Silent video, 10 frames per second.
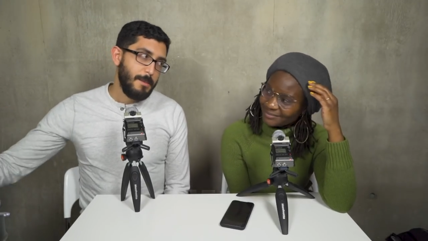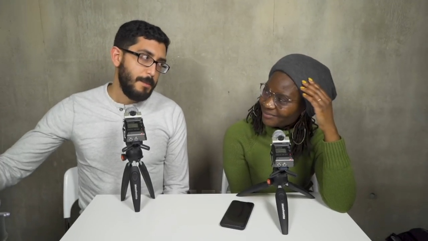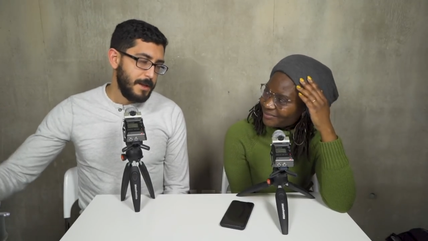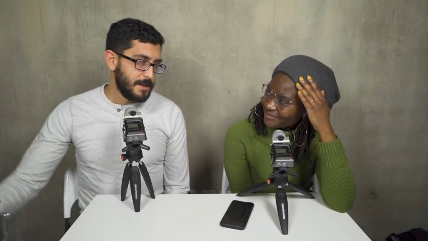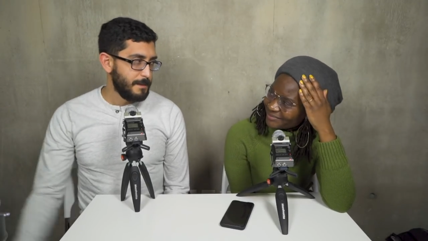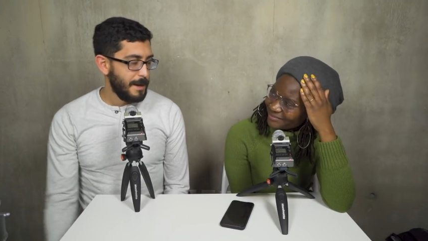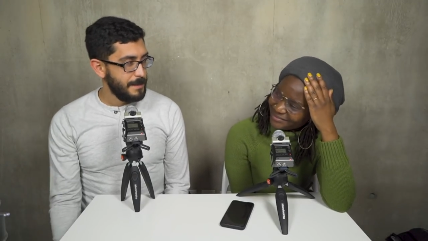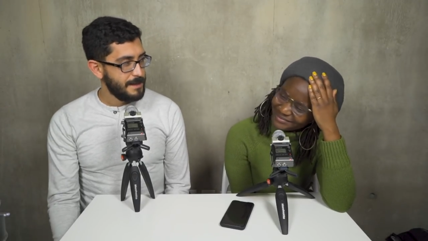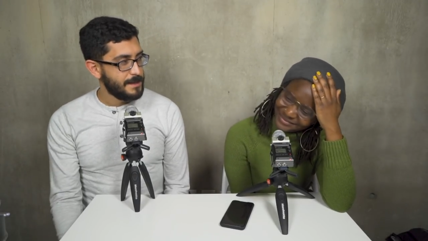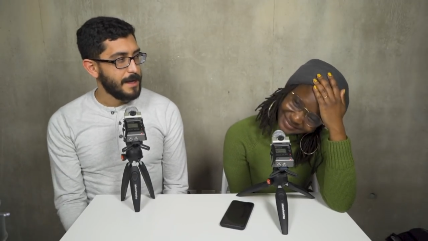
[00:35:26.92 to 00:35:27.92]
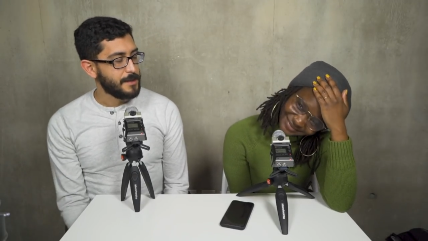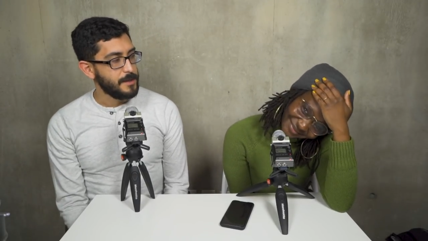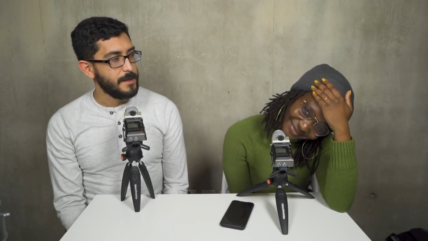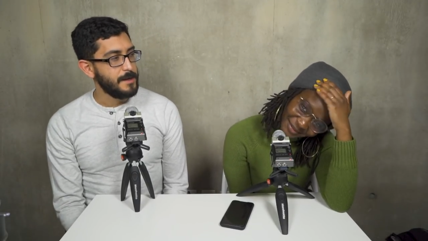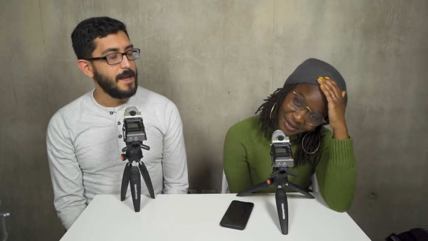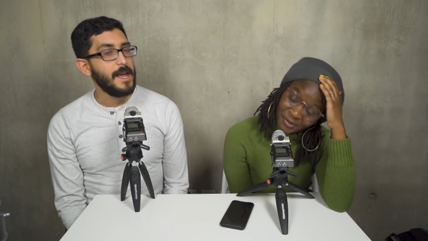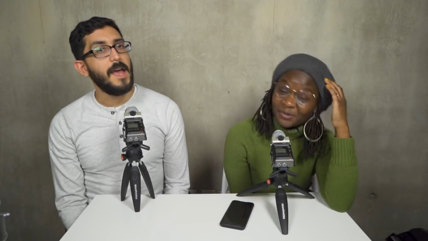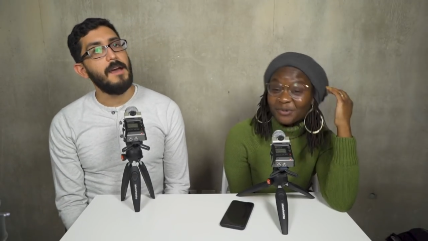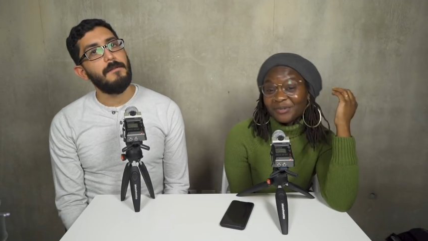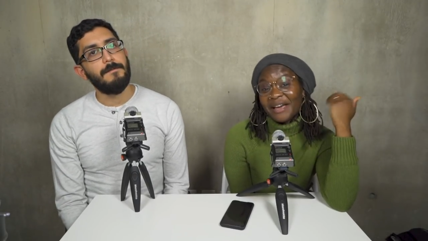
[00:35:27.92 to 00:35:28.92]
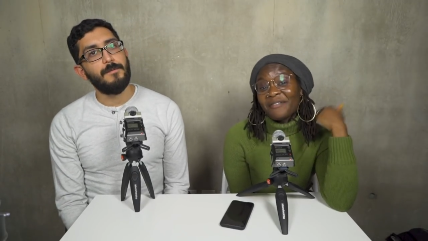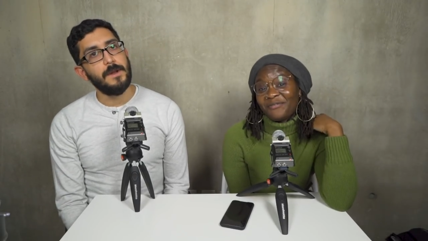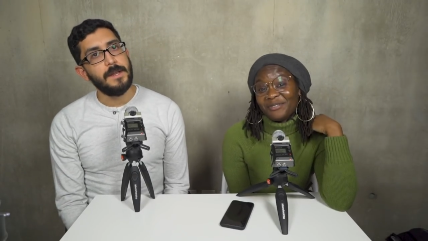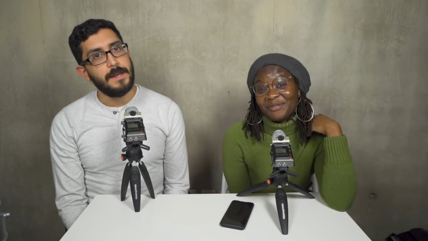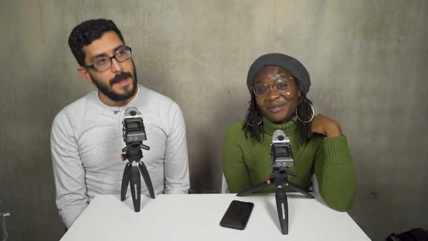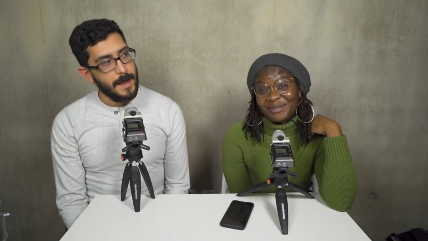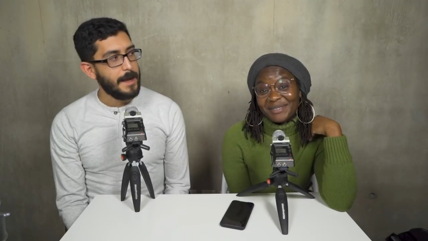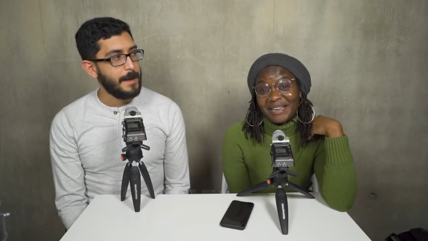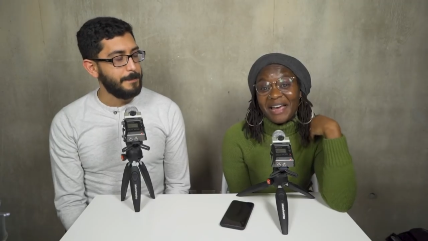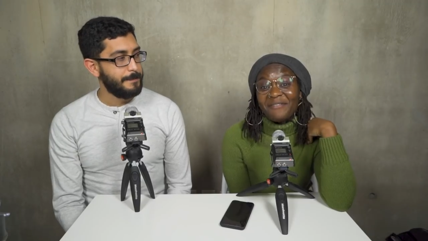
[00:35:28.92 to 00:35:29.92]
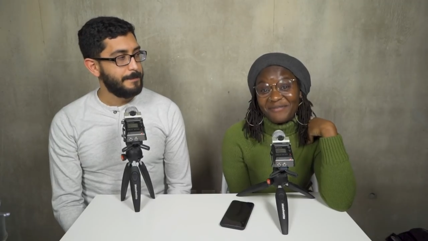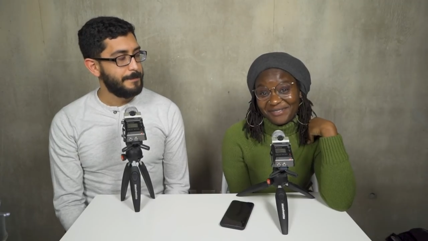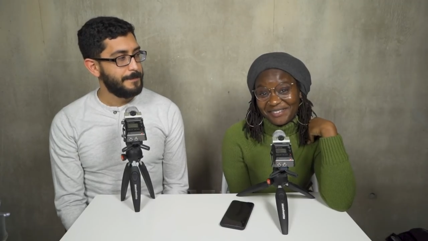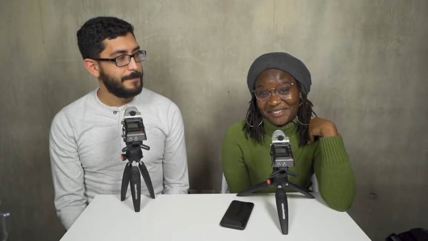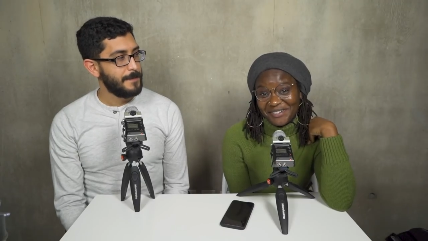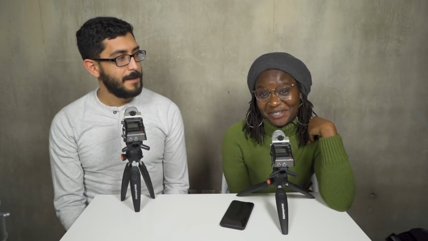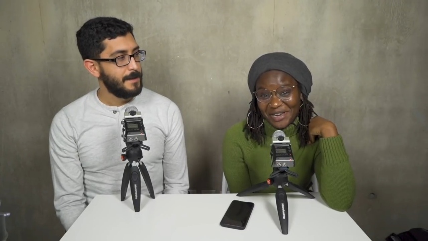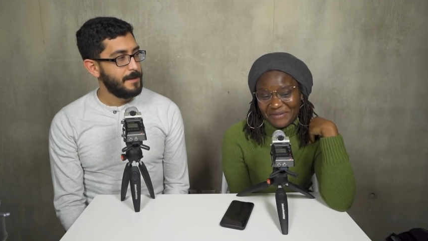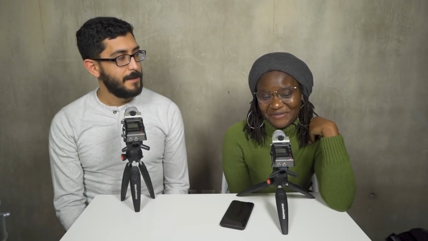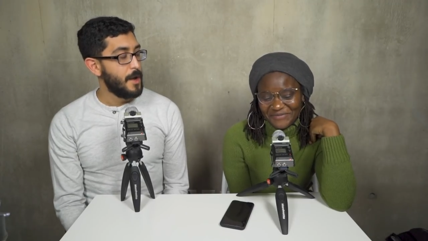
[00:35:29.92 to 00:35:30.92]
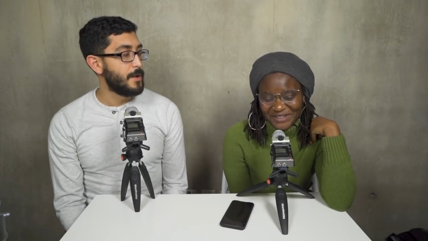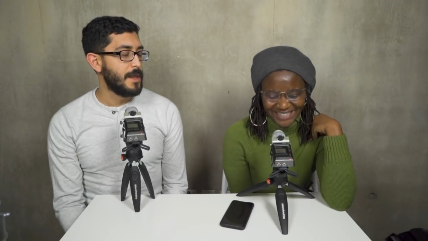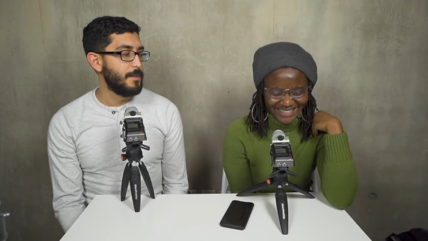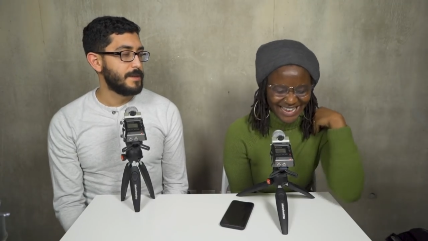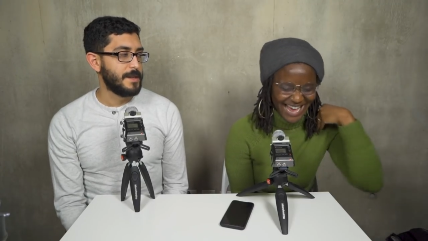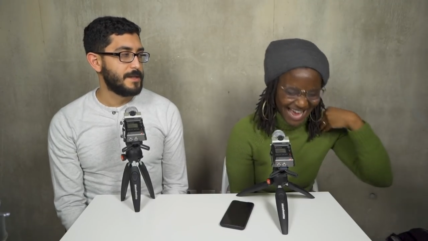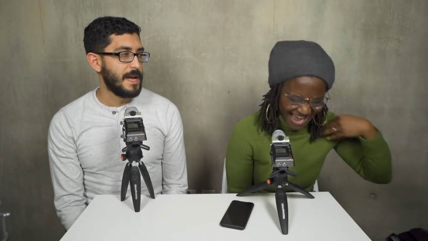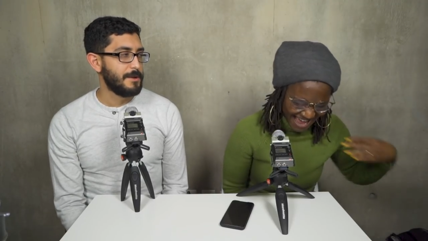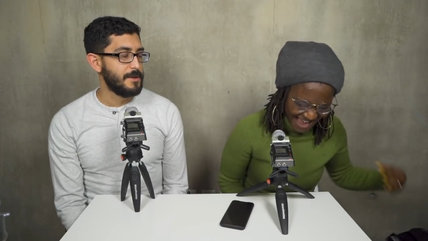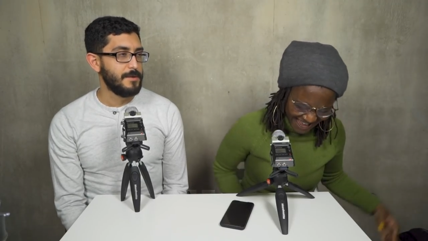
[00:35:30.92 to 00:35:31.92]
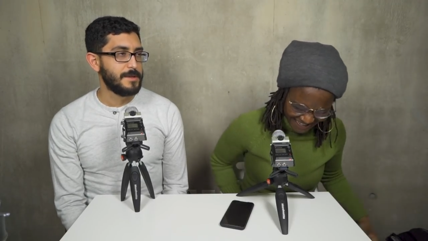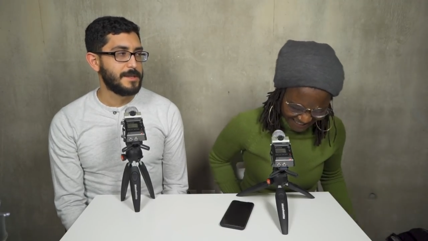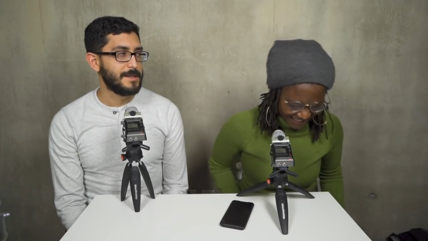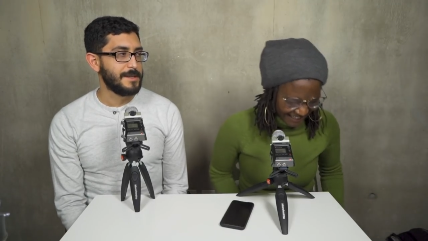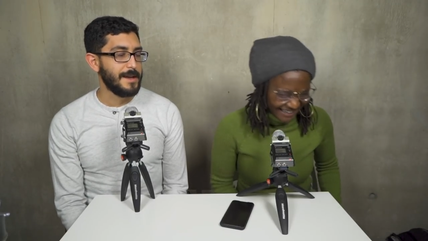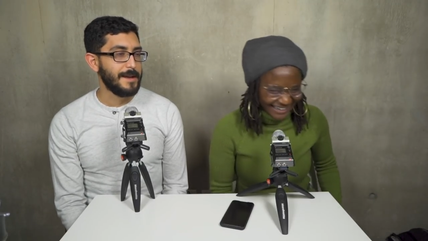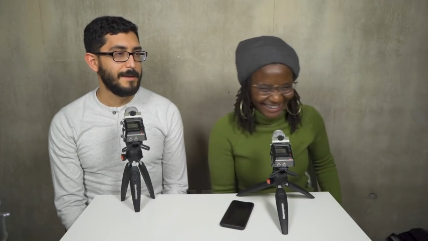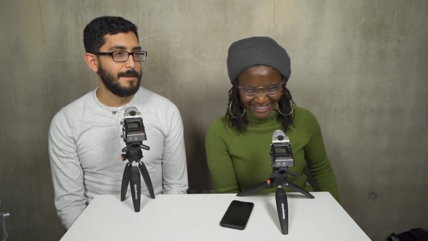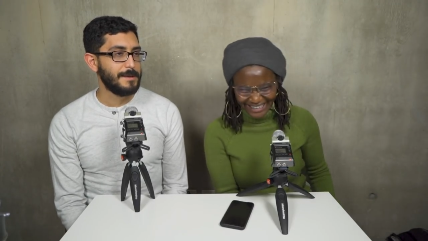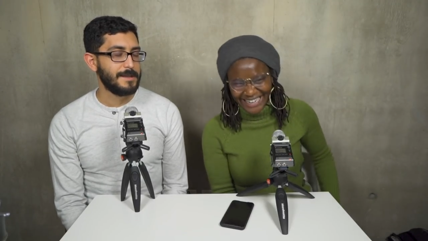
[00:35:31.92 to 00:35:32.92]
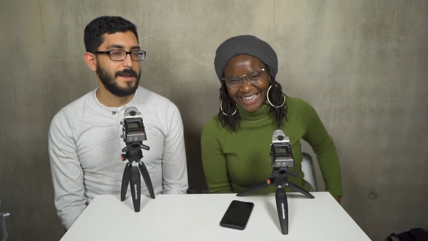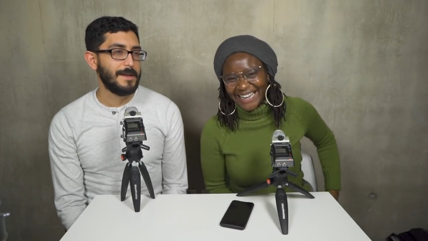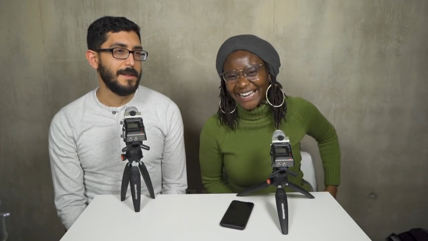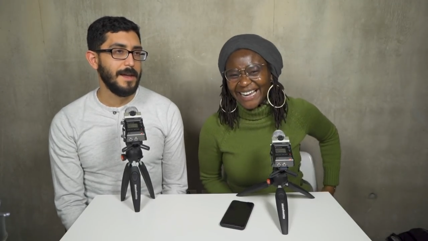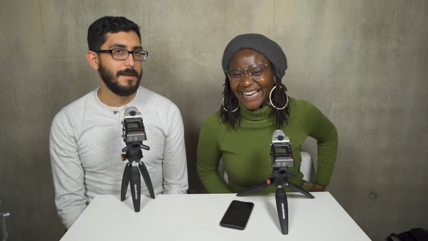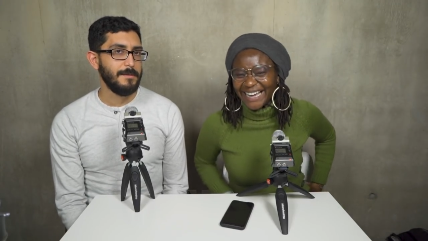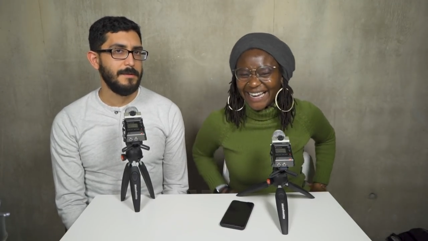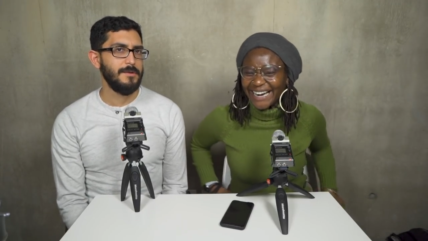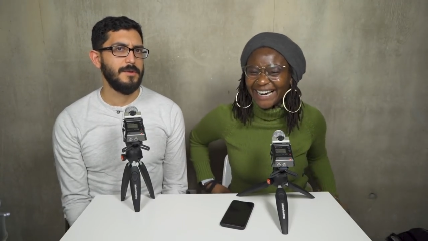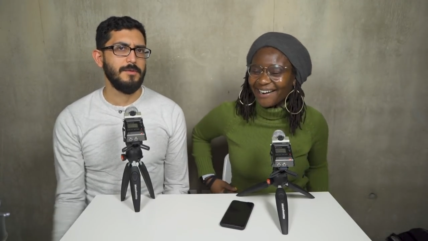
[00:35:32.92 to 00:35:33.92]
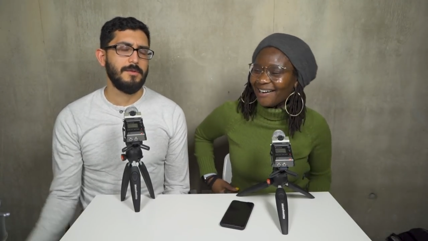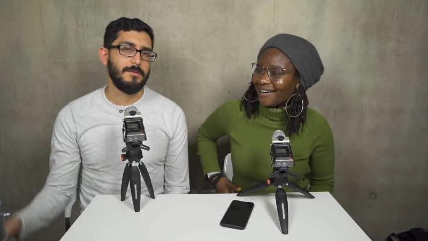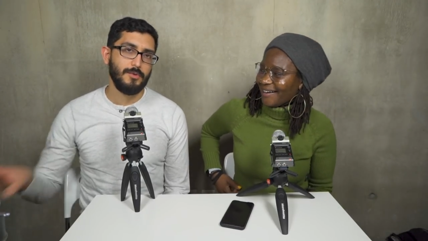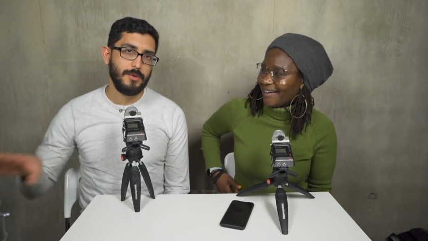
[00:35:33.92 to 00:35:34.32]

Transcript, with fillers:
Speaker 1: them into my midsection.
Speaker 2: Oh, that feels night. That feels like a jab
Speaker 1: at me. Oh no, that wasn't a jab at you. It's just like, I'm just thinking like, you know, you you